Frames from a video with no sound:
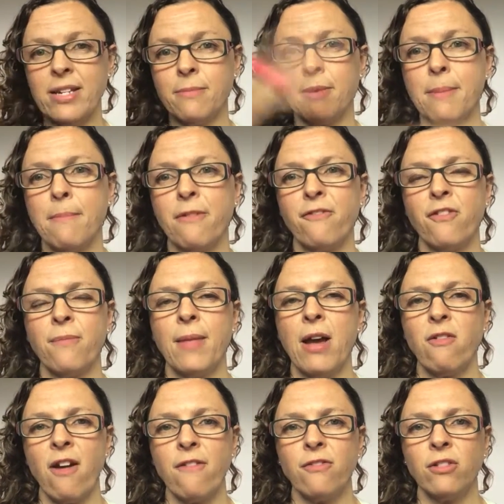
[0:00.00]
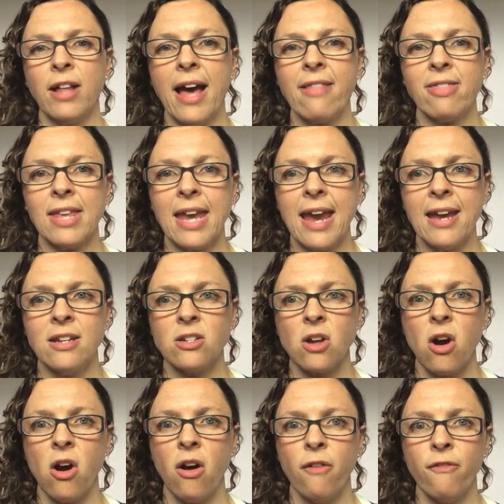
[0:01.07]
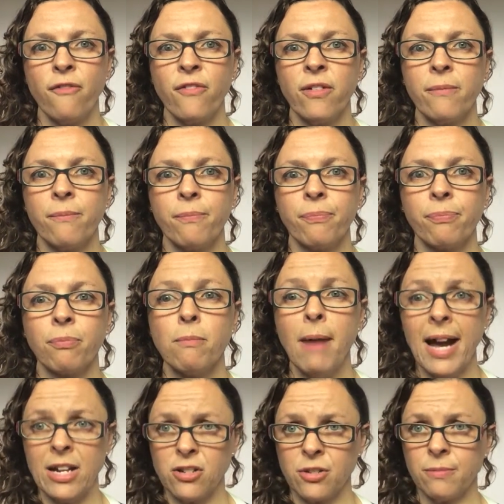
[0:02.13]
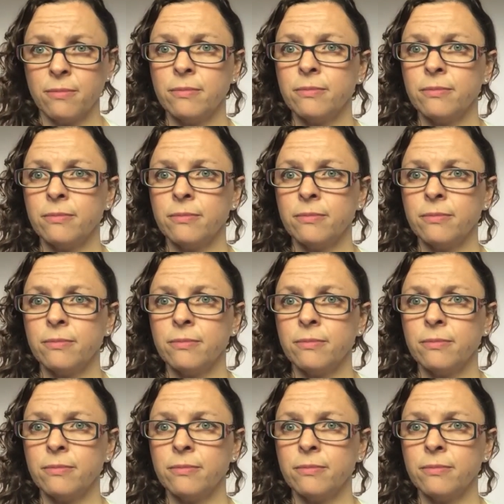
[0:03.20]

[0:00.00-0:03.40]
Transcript: number from that raffle at the end of March.